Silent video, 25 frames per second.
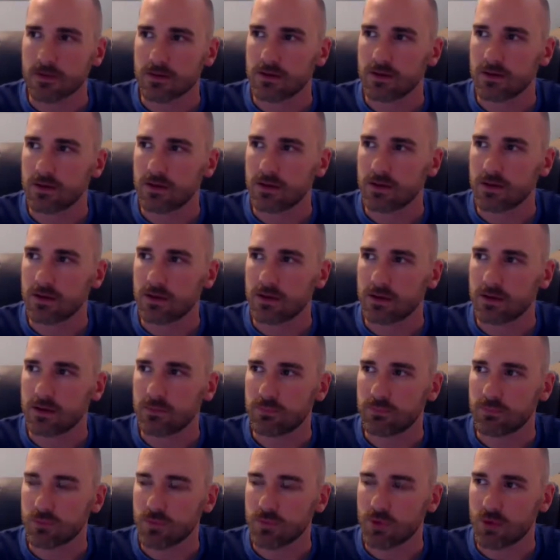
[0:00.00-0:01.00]

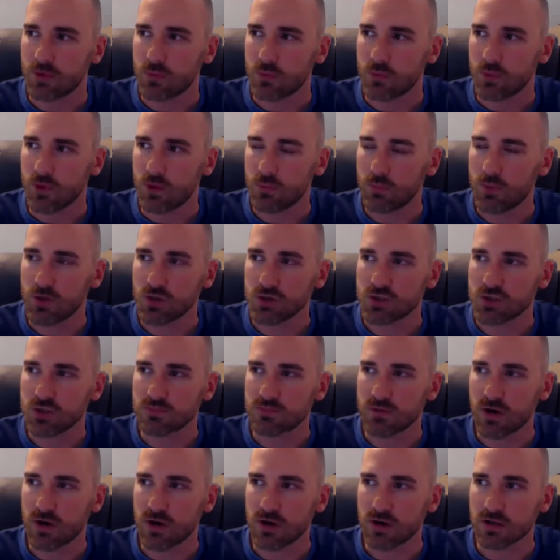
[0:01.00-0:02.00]
Well, most of
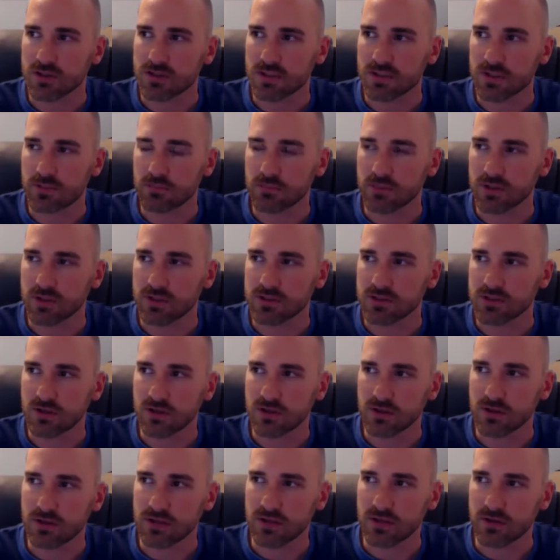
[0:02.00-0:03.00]
our templates
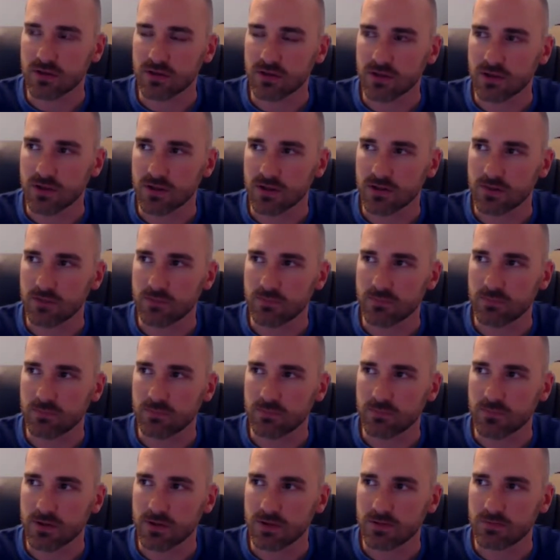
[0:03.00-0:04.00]
are either
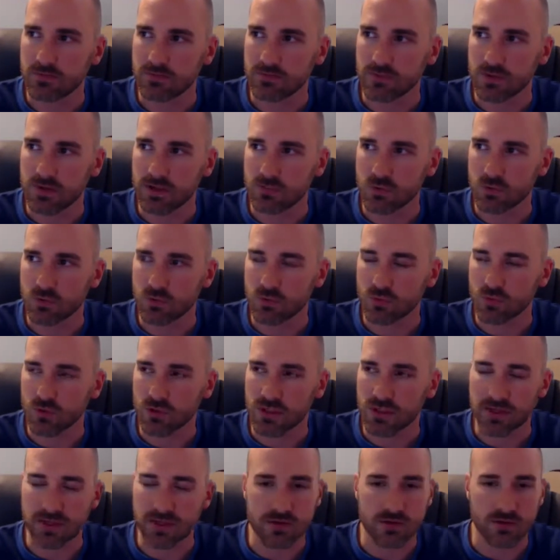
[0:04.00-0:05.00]
inflatable
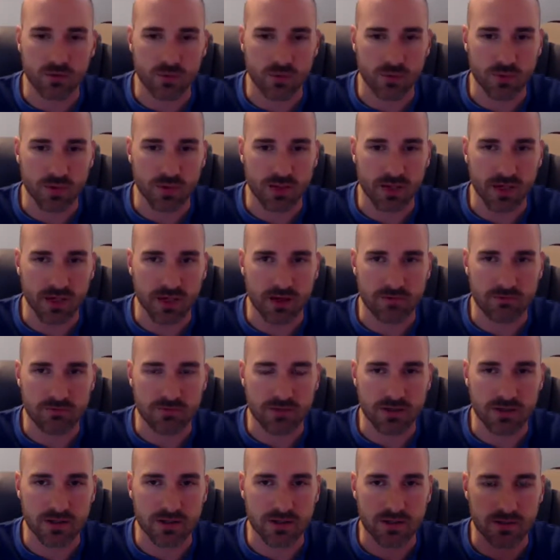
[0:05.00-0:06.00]
related, or we
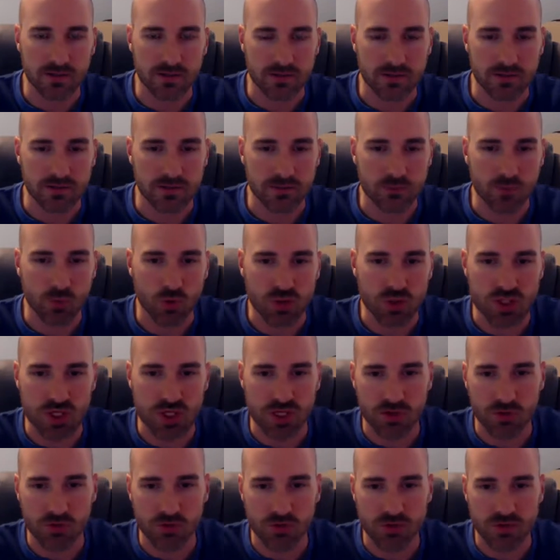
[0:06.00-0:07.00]
have more
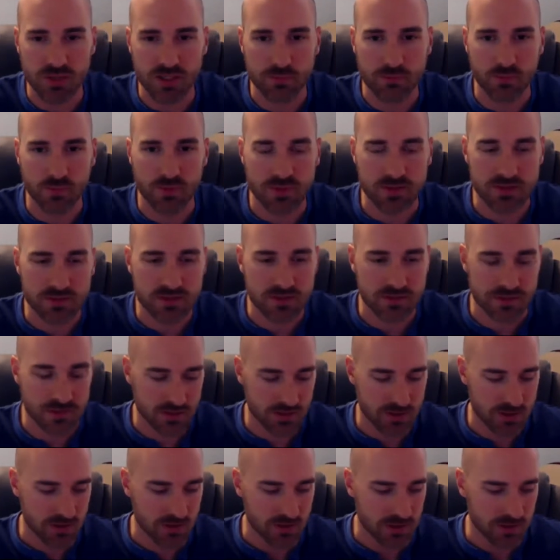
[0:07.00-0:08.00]
general type ones.
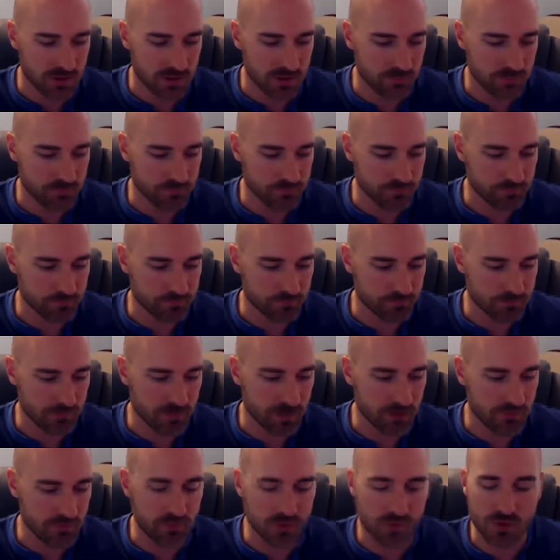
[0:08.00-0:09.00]

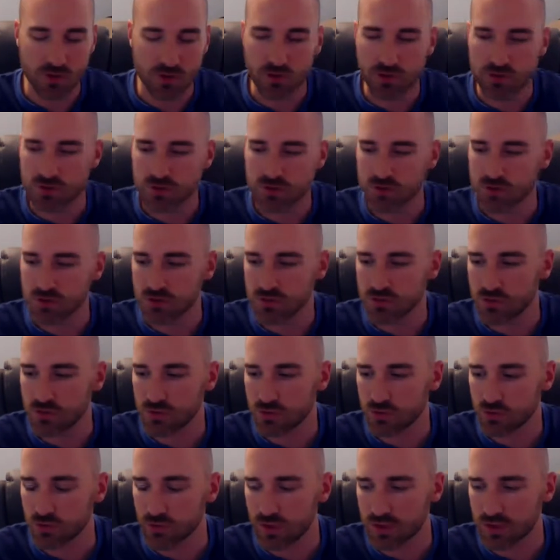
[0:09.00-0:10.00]
If you go
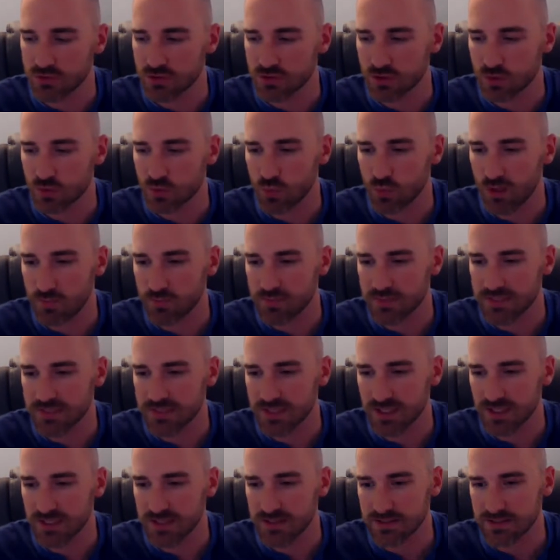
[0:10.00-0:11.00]
to
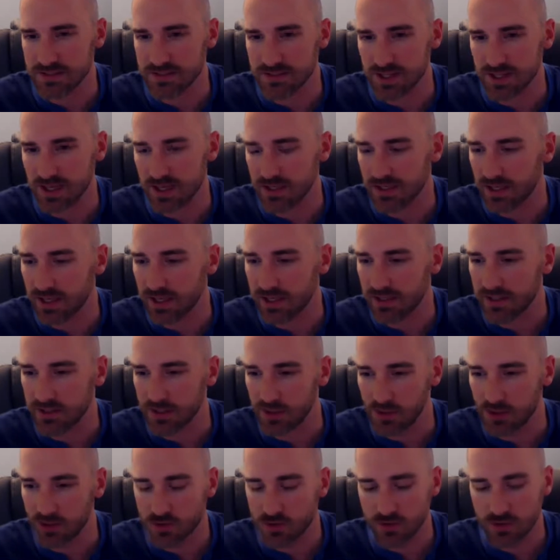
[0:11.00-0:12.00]

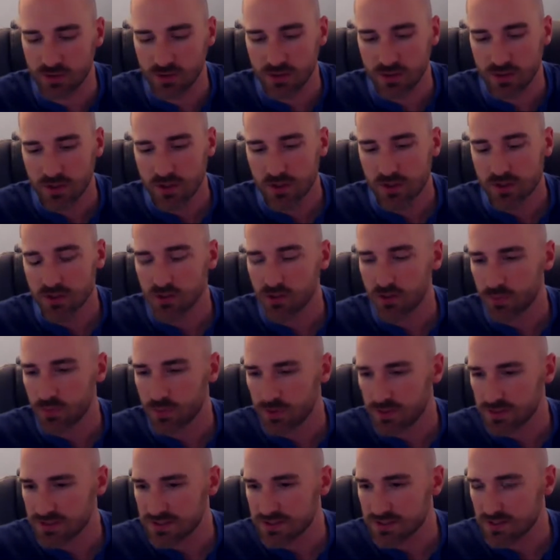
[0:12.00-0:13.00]
rentalwebsite.io, you'll be
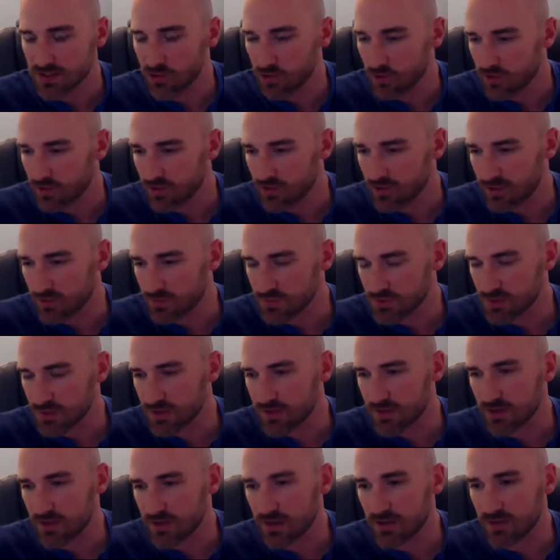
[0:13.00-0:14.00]
able to see our themes
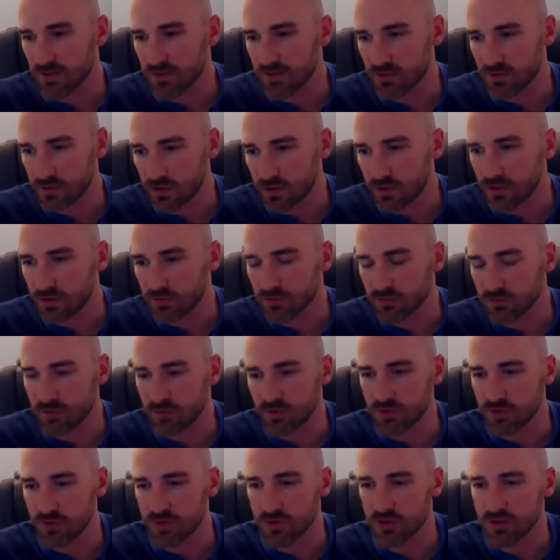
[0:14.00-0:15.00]
on there. And there are a
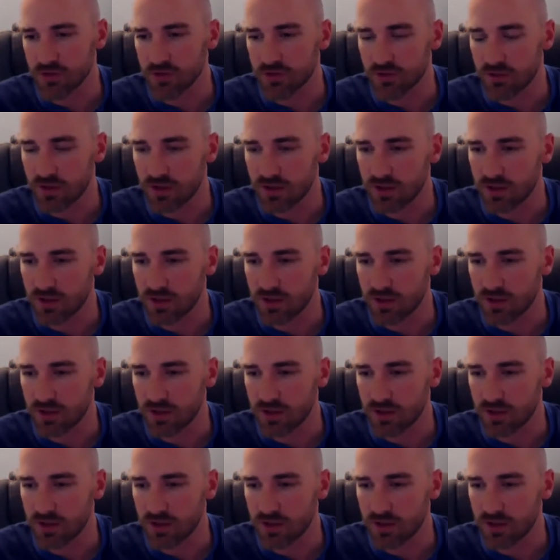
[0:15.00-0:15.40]
few that are